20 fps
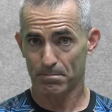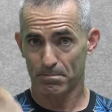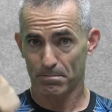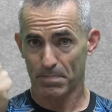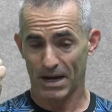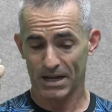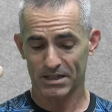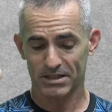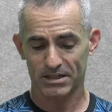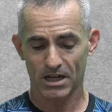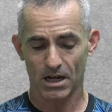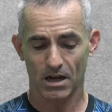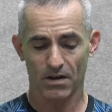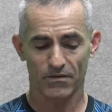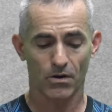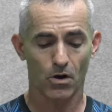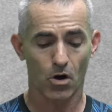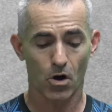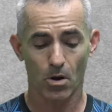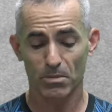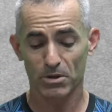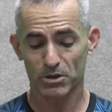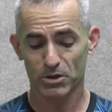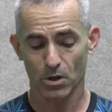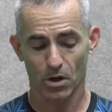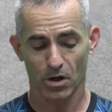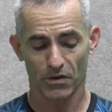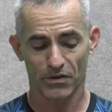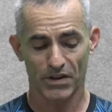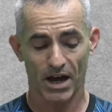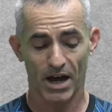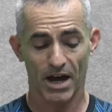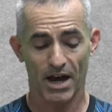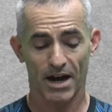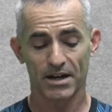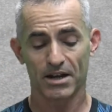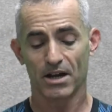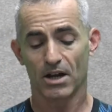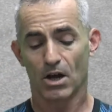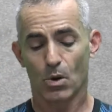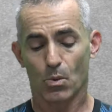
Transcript: by itself, almost all died,